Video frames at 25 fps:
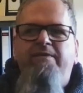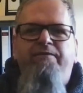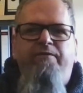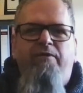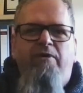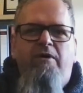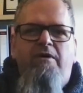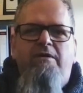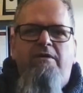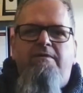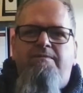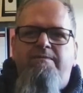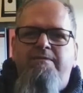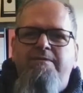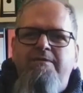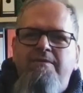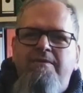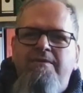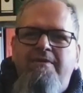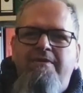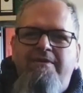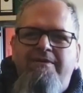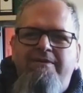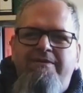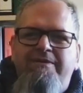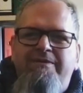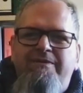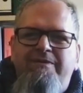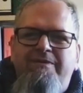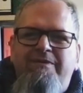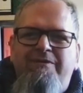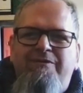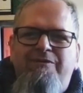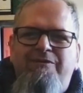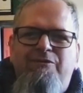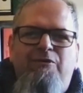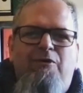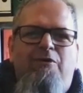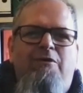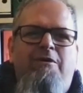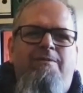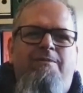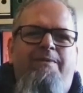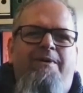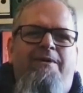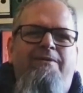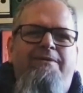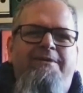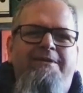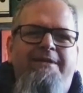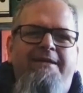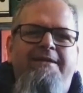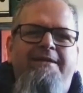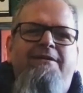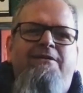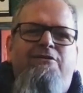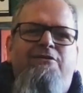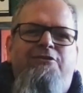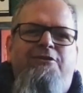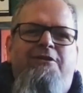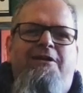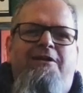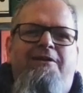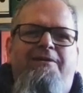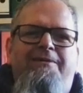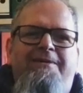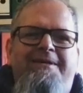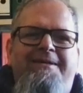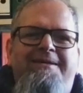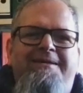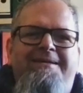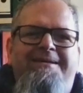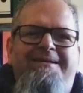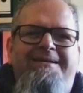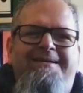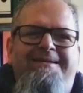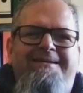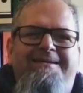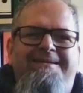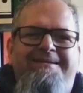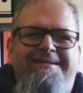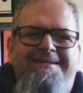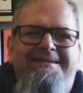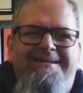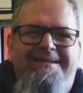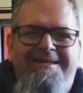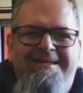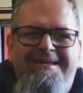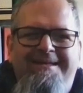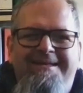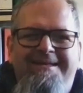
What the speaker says: we thought to talk about data sharing and